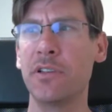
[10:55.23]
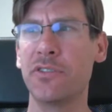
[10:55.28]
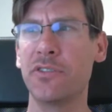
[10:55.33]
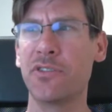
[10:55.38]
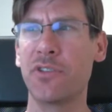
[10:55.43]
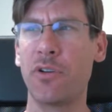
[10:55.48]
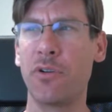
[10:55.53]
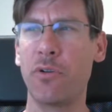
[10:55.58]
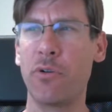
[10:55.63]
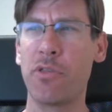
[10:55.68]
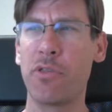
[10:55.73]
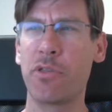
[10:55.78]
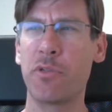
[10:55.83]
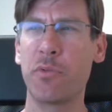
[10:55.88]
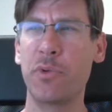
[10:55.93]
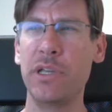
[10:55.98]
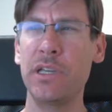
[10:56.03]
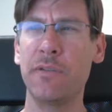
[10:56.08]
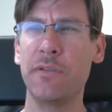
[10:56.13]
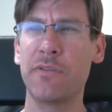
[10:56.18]
So
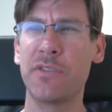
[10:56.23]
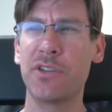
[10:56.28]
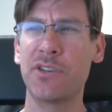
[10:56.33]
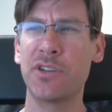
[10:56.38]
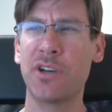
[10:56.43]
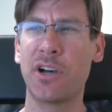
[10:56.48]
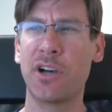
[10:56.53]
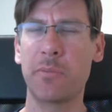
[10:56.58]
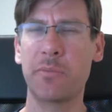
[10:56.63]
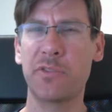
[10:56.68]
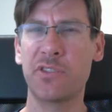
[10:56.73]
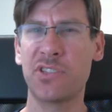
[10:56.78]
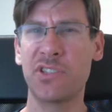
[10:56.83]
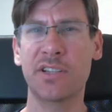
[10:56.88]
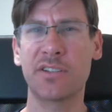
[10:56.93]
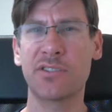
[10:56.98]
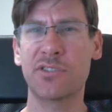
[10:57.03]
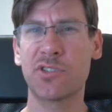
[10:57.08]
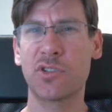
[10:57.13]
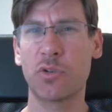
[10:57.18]
3 of the top
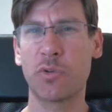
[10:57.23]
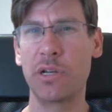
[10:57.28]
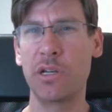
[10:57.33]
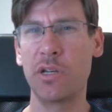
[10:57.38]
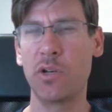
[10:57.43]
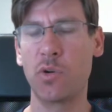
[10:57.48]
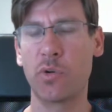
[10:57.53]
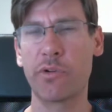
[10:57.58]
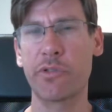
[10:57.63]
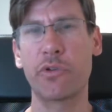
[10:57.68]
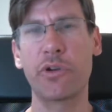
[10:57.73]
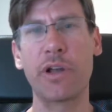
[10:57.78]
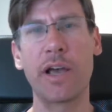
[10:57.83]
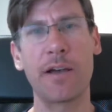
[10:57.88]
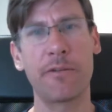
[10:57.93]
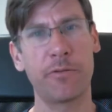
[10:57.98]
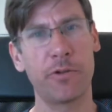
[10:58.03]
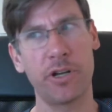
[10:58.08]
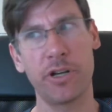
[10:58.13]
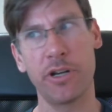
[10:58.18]
6 are in Northern
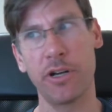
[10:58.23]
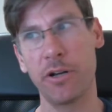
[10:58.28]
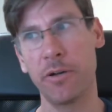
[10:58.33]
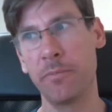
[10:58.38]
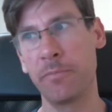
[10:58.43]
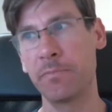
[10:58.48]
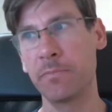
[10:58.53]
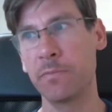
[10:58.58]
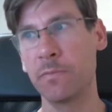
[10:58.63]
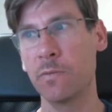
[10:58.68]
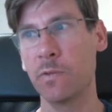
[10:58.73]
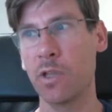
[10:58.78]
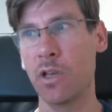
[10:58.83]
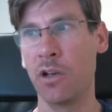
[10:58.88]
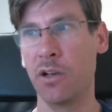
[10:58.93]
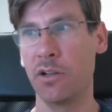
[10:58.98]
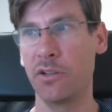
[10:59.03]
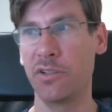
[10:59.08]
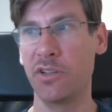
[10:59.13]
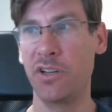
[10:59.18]
Africa,
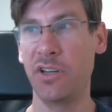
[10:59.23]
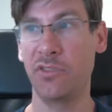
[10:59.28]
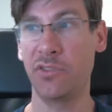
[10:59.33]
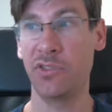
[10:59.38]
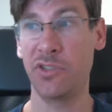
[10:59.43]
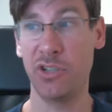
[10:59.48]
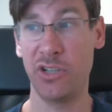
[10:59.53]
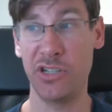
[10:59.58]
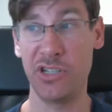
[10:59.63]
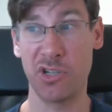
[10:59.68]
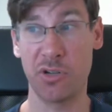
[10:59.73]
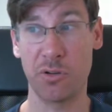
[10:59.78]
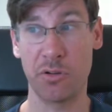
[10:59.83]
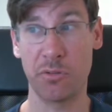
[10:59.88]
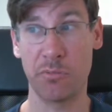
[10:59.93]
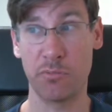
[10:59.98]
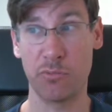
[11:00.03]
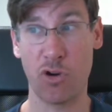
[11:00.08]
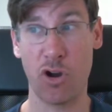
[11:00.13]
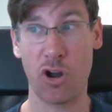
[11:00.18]
Tunisia,
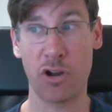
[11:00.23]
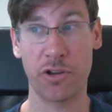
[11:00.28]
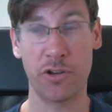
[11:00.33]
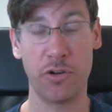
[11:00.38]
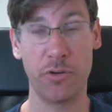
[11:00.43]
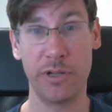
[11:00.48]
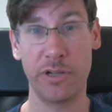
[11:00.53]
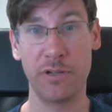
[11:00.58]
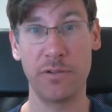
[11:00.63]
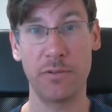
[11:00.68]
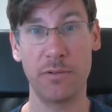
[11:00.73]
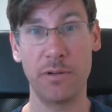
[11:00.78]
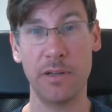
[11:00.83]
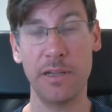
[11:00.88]
Morocco, and